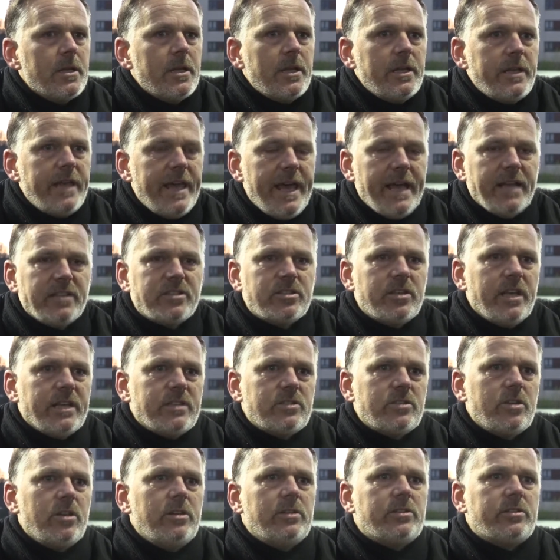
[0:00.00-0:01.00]
Yeah,
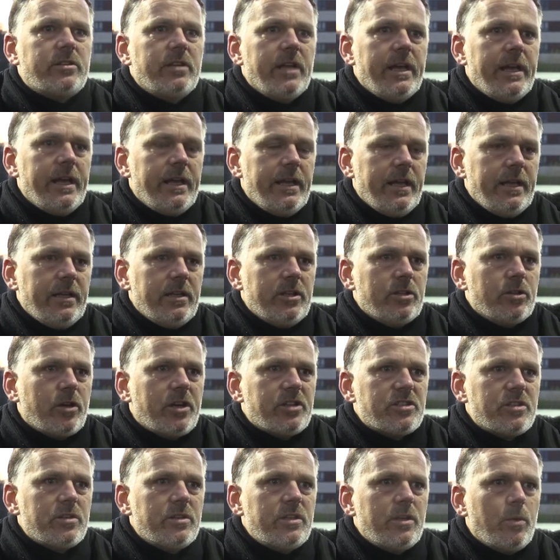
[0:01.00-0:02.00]
it's good,
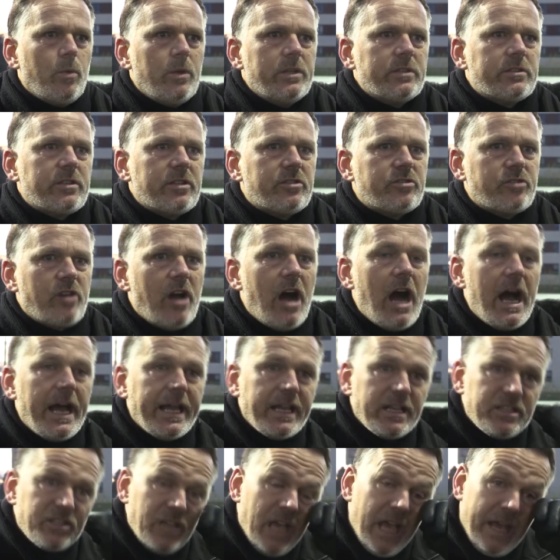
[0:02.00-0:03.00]
because you want to try,
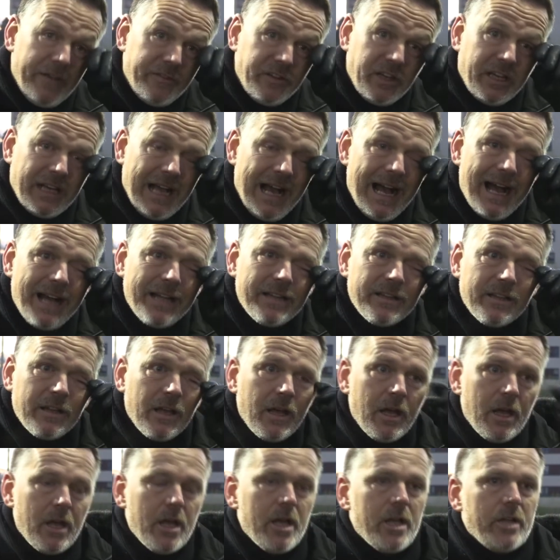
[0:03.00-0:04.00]
if you can,
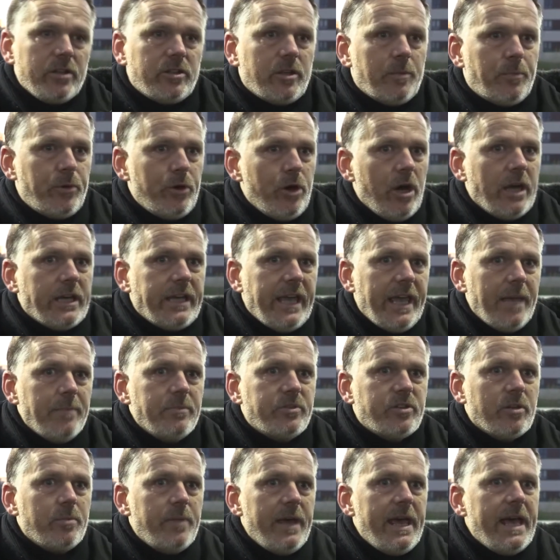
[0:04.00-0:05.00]
to put a game
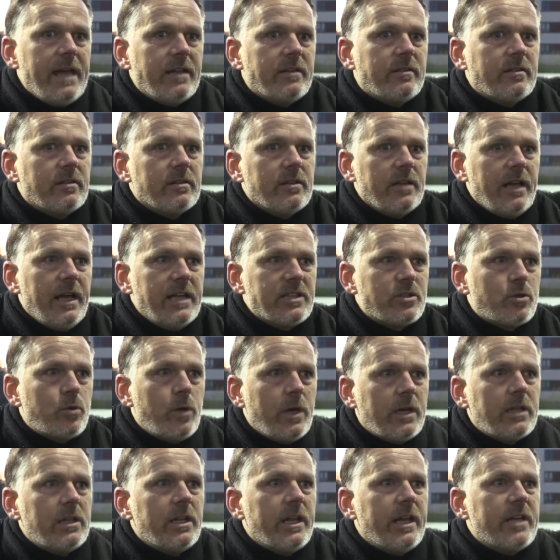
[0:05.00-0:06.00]
to bed as
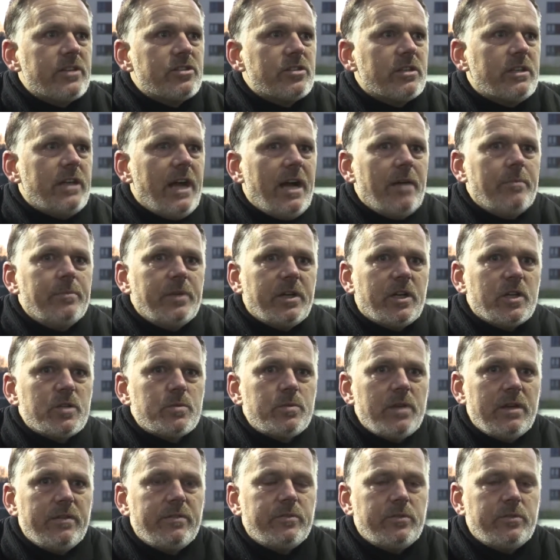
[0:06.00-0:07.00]
quickly as you can, because we have